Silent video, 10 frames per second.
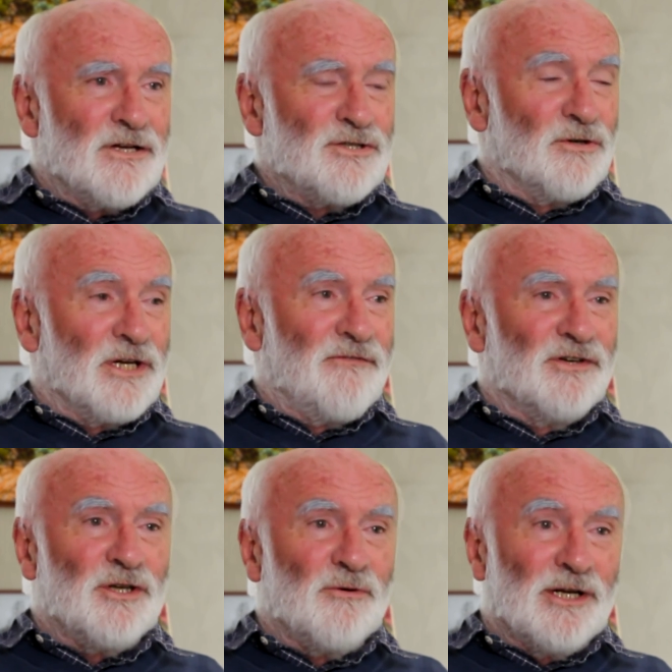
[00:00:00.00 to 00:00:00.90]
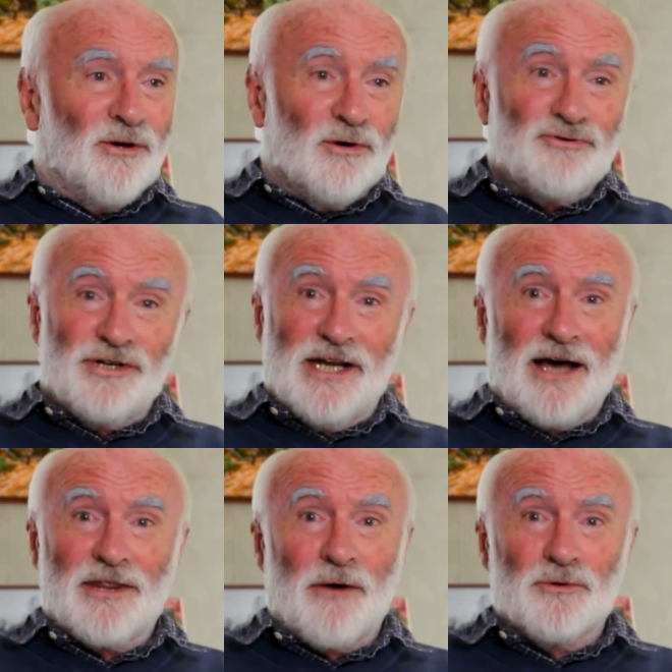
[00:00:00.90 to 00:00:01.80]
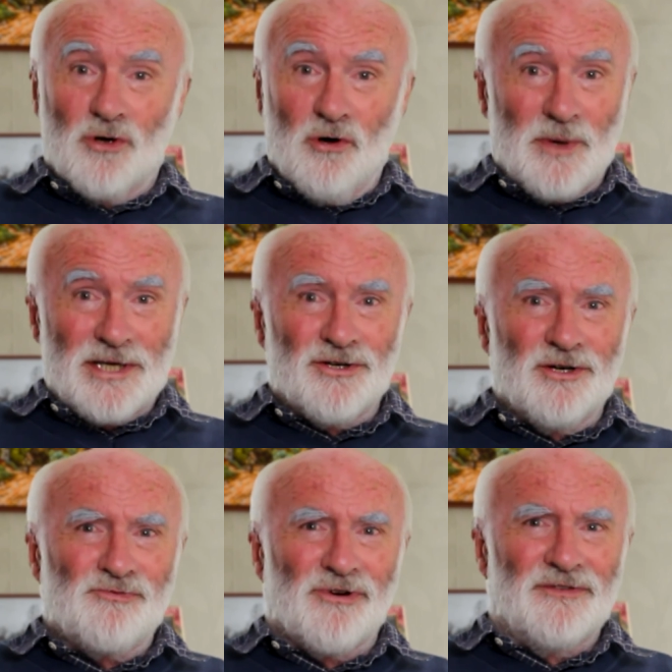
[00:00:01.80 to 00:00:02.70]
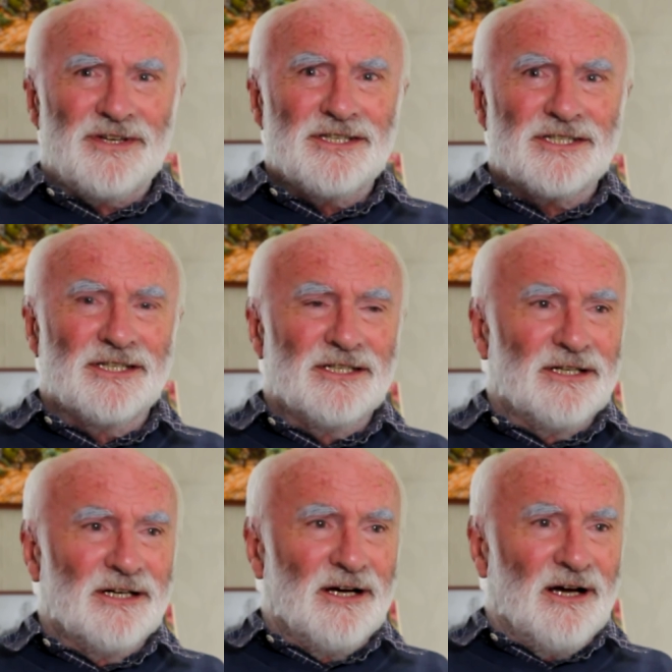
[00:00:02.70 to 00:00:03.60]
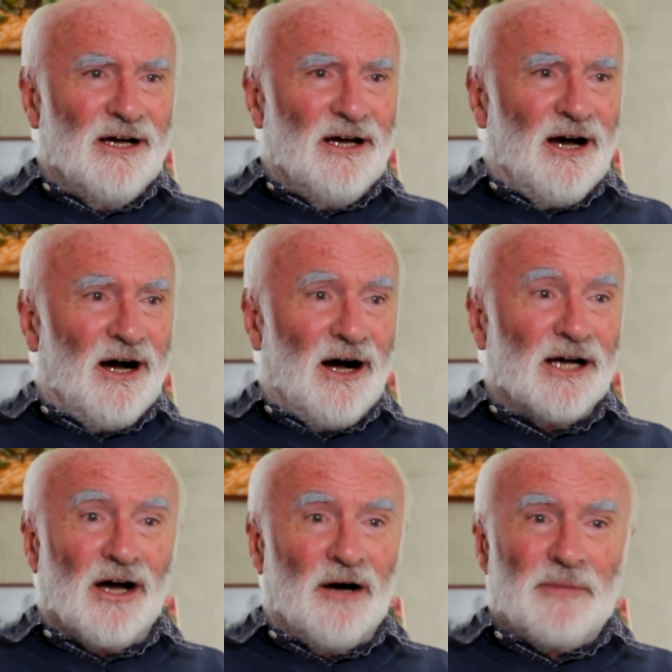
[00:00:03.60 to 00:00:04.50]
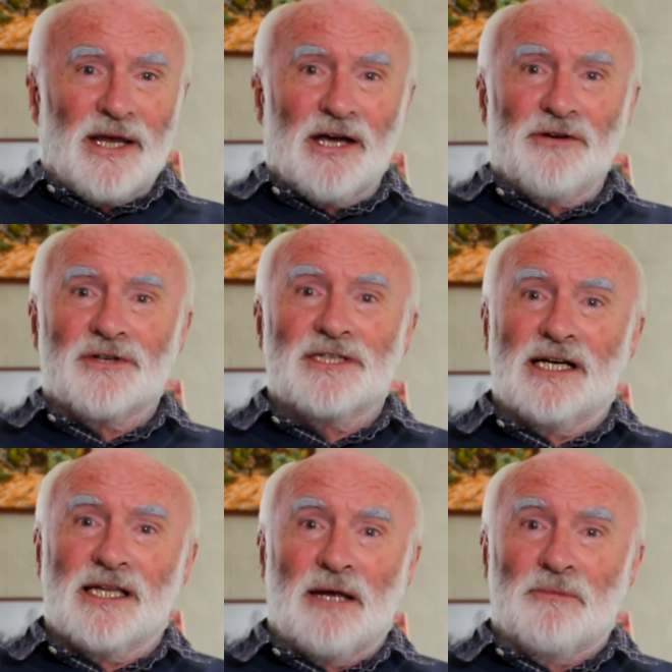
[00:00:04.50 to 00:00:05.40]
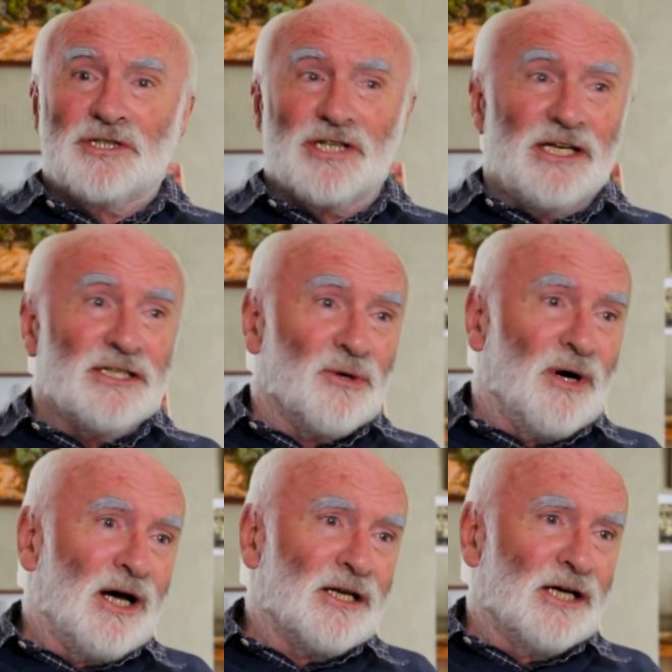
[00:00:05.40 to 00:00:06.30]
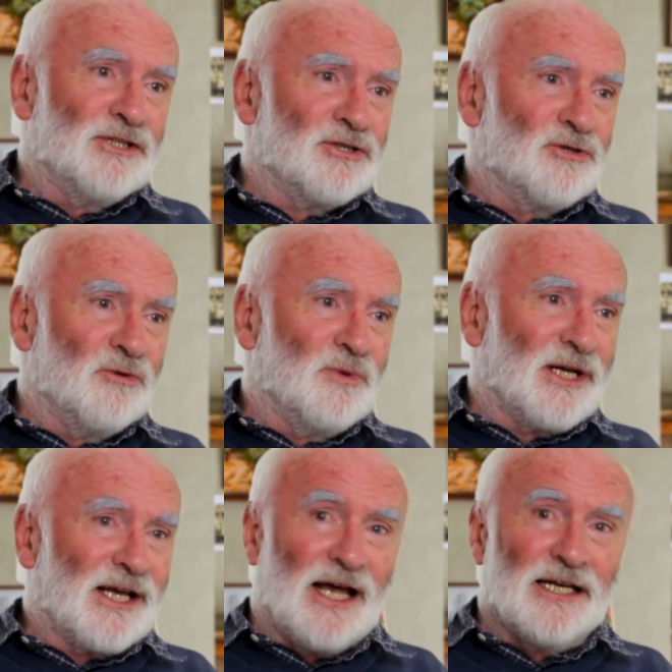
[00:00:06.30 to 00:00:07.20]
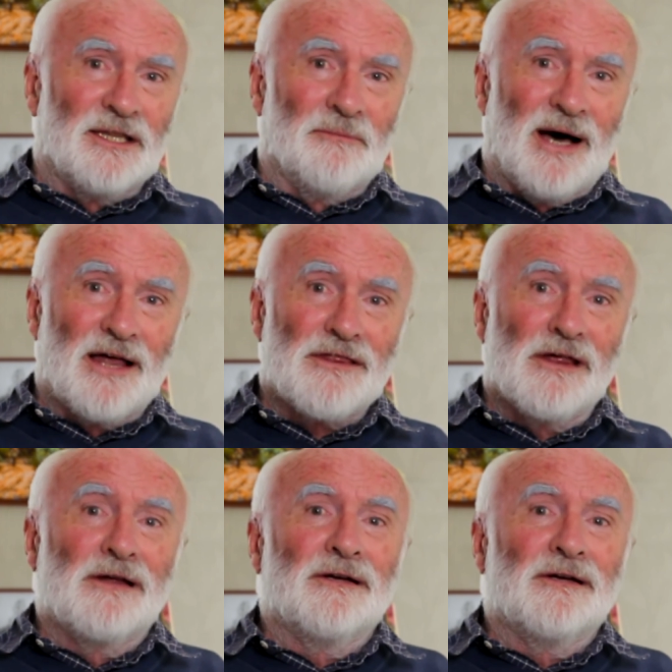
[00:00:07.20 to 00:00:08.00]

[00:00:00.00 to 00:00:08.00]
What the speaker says: She doesn't even do the laundry now. That was always her province. I can't make head nor tail of that machine, so I just do what I can in the bath.